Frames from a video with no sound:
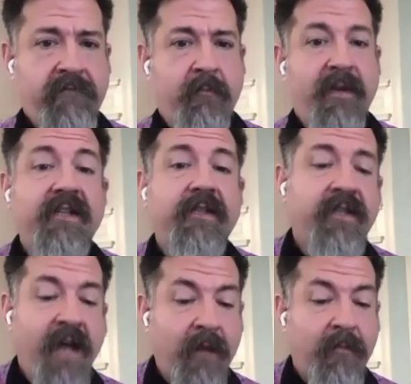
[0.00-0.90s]
because
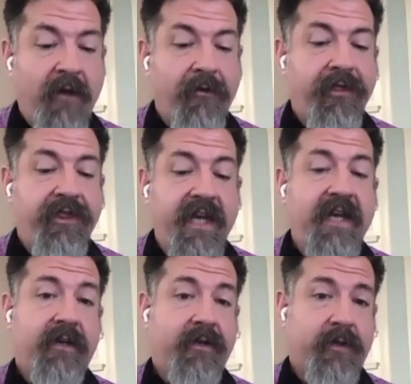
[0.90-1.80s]
it's not about
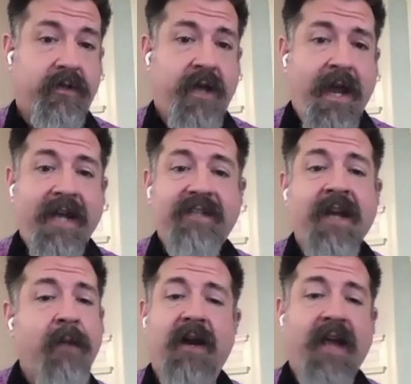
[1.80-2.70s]
things. It's
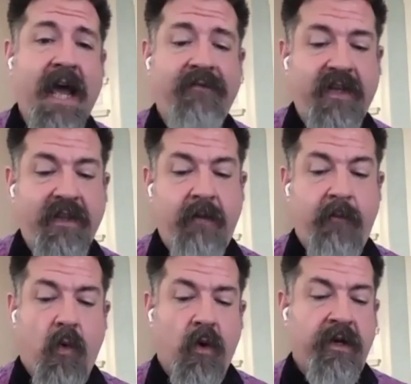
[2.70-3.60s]
not about having them
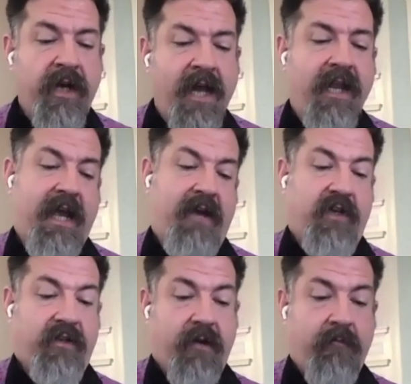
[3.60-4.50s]
or not
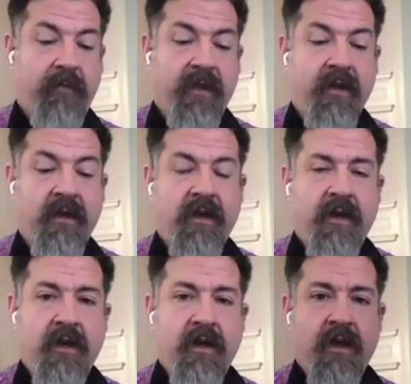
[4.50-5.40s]
having them.
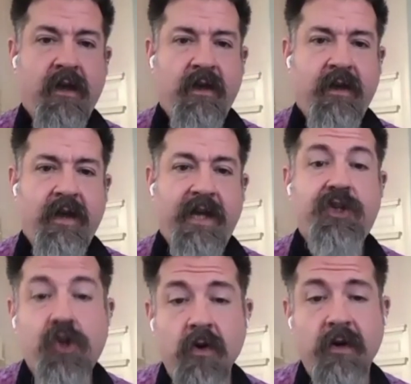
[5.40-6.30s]
It
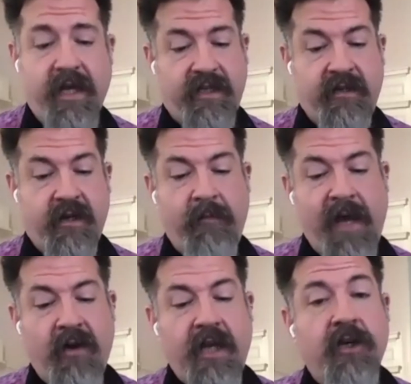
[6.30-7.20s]
sure isn't
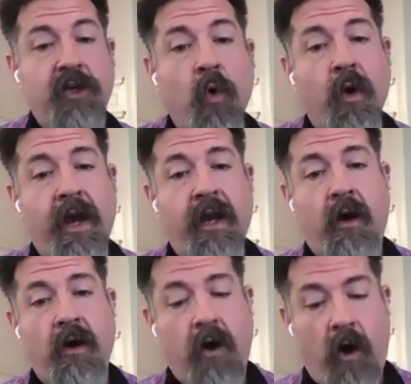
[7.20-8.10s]
about ignoring
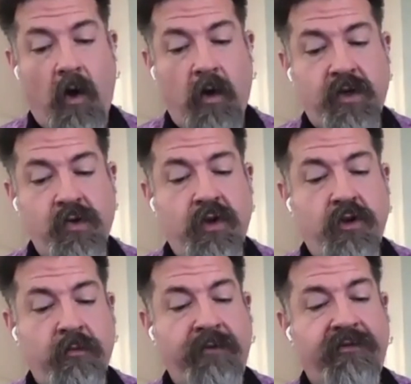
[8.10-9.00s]
our
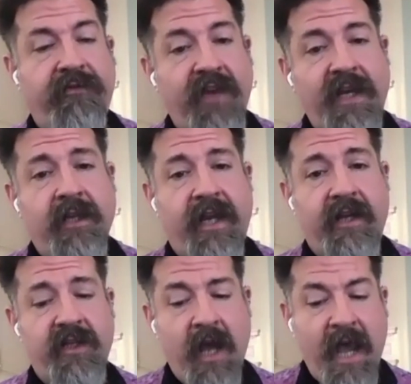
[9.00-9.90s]
all-too-human
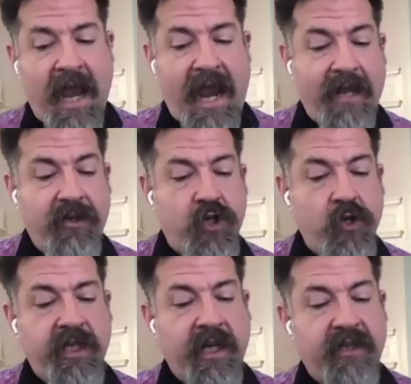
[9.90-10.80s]
feelings and
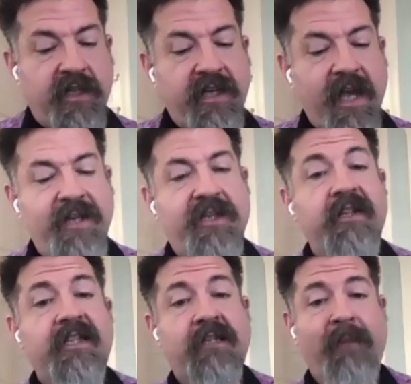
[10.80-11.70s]
choosing instead
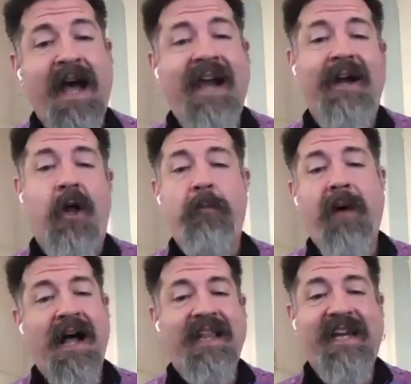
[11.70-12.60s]
to smile
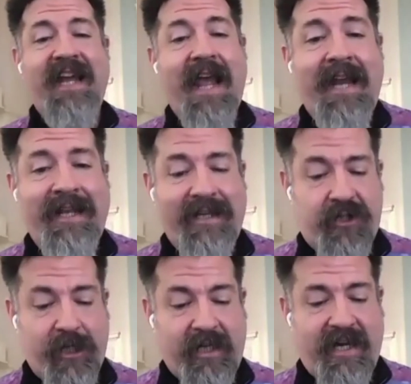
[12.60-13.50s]

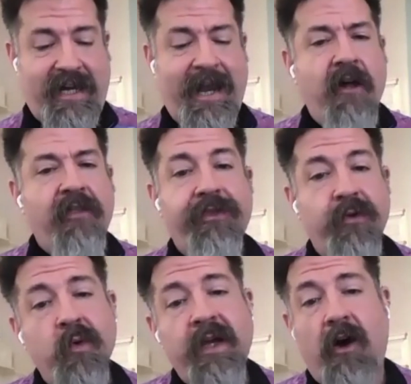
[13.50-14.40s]
Pollyannishly
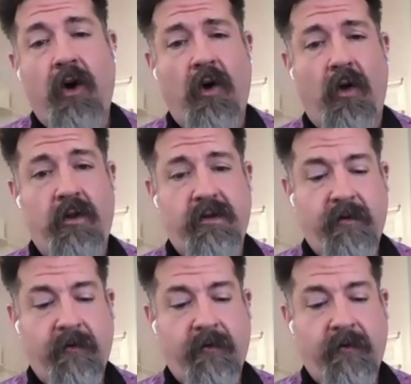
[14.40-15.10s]
through it all.